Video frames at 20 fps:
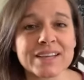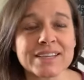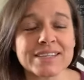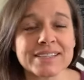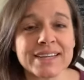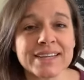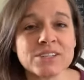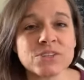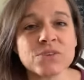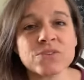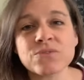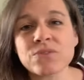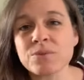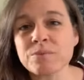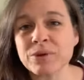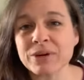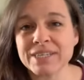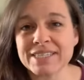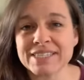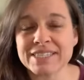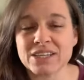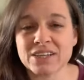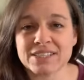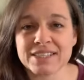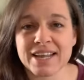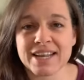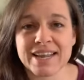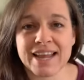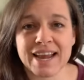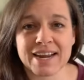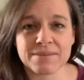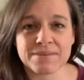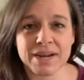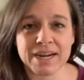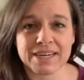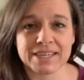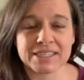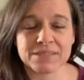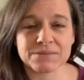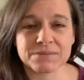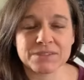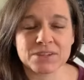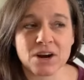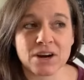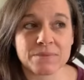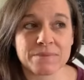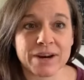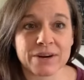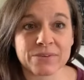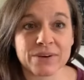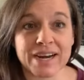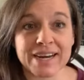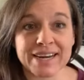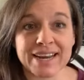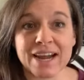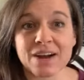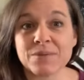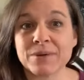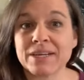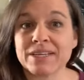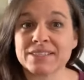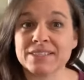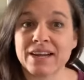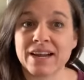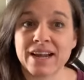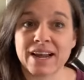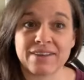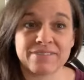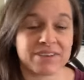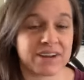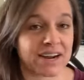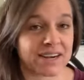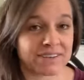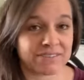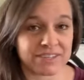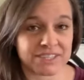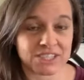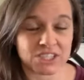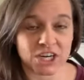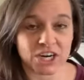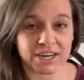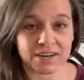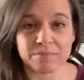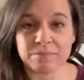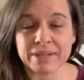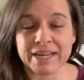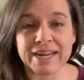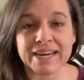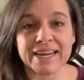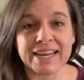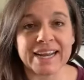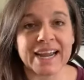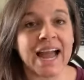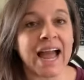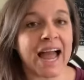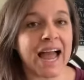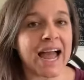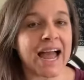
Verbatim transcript: stay tuned for more details on that. I'm not going to talk about right now because I have not even started planning.